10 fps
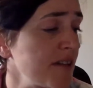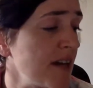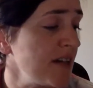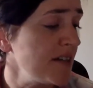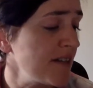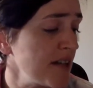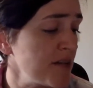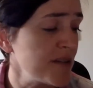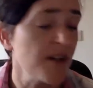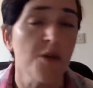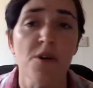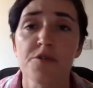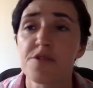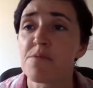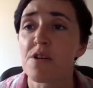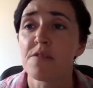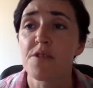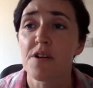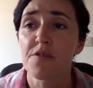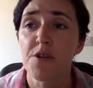I need to take a bit of time off tomorrow. I've
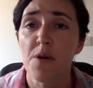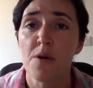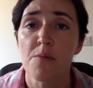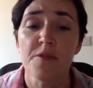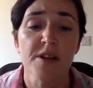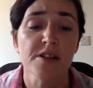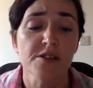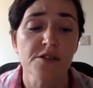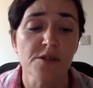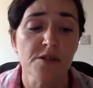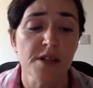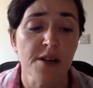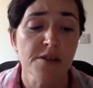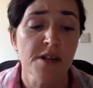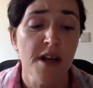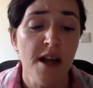got a few home things to sort out.